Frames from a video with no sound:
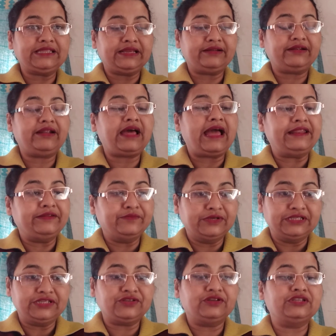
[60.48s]
there are
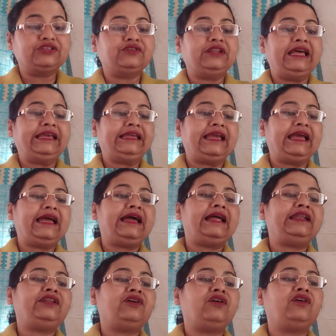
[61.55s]
animals also like
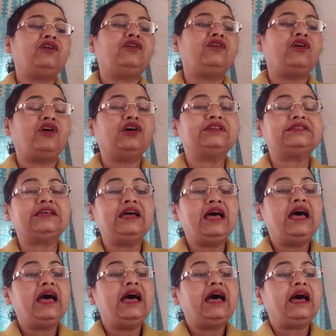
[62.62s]
cat, dog, horse,
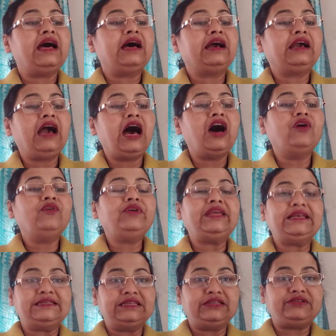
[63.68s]
uh, cow,
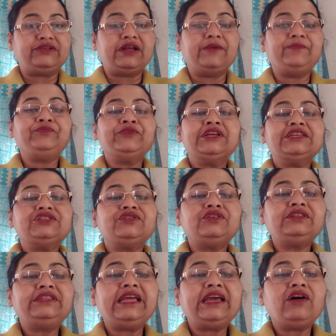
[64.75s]
etc.
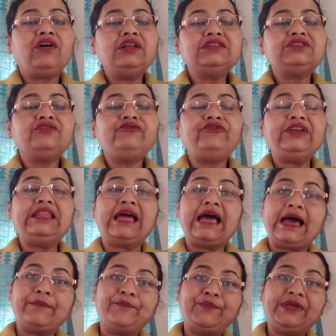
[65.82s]
So they also feel
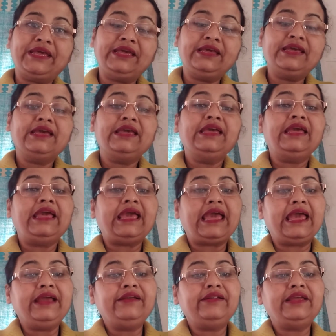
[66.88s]
happy,
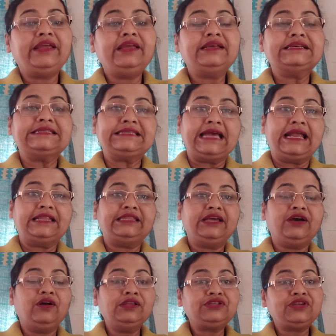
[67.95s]
angry sad
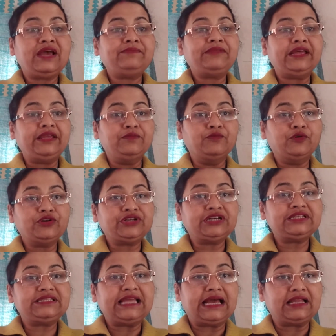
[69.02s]
they also have the
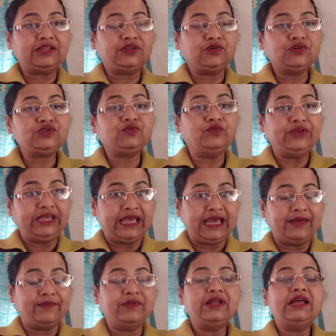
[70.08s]
emotions that those we have